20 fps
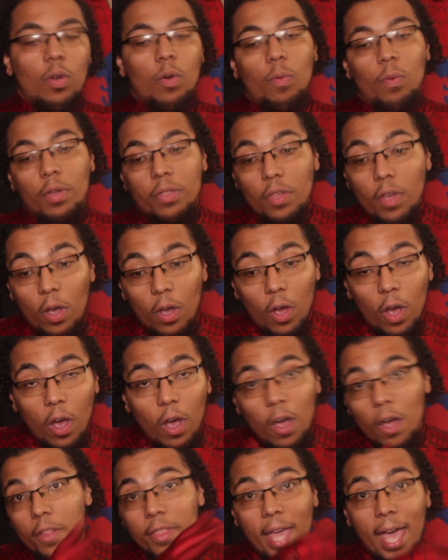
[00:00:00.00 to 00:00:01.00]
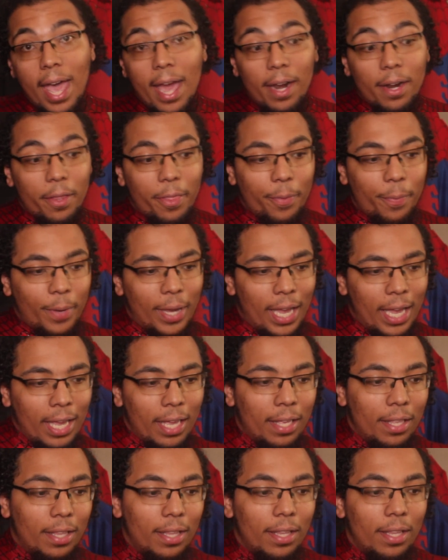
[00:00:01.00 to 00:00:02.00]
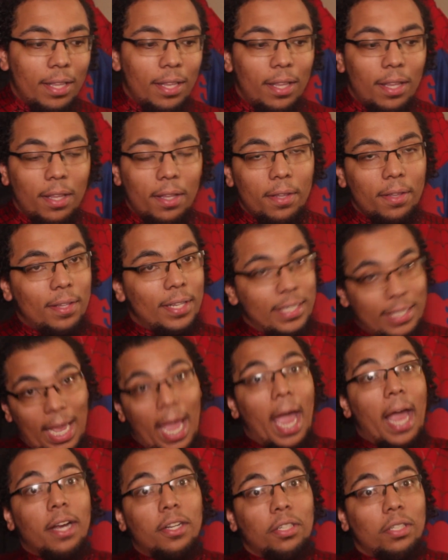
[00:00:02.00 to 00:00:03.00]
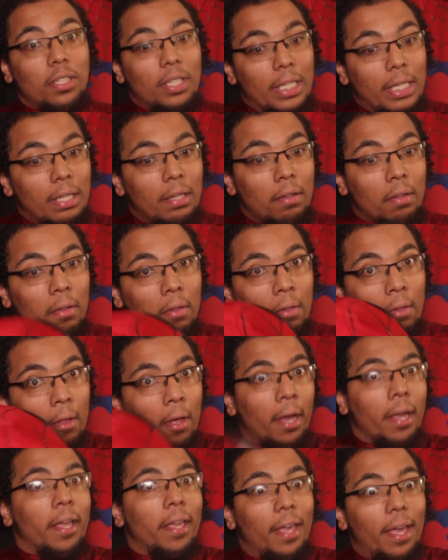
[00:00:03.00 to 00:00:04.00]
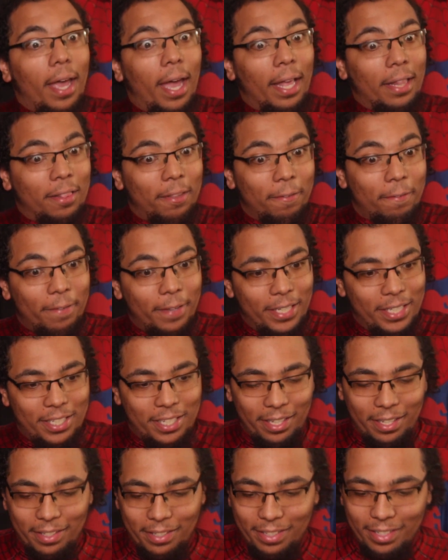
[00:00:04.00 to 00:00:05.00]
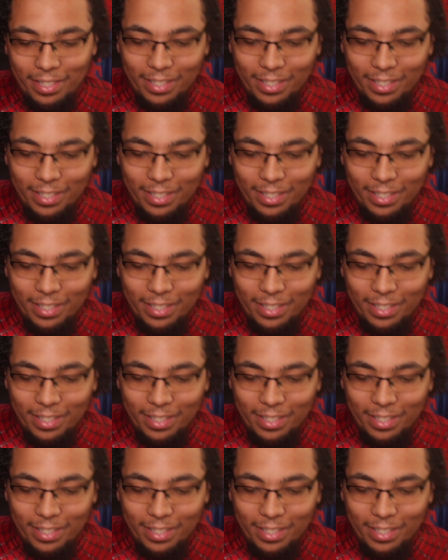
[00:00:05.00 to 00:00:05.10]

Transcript: With all that out of the way, let's actually look at the face shell.